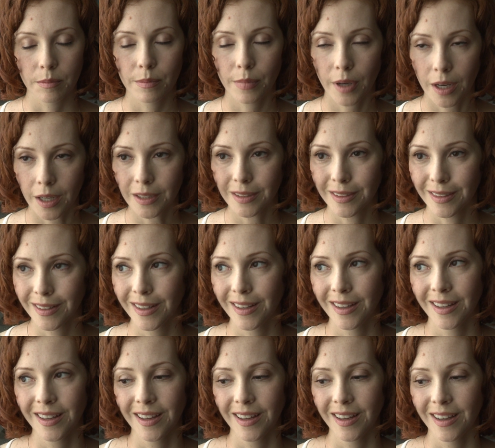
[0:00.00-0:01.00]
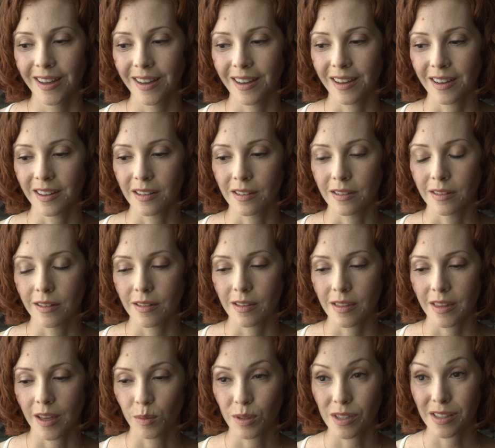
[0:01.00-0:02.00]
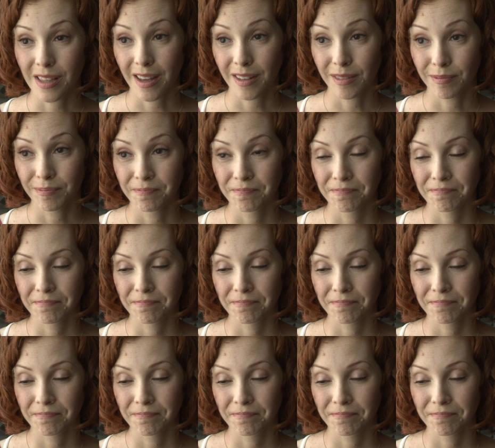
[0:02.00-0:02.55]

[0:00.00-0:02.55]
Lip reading: But that was then,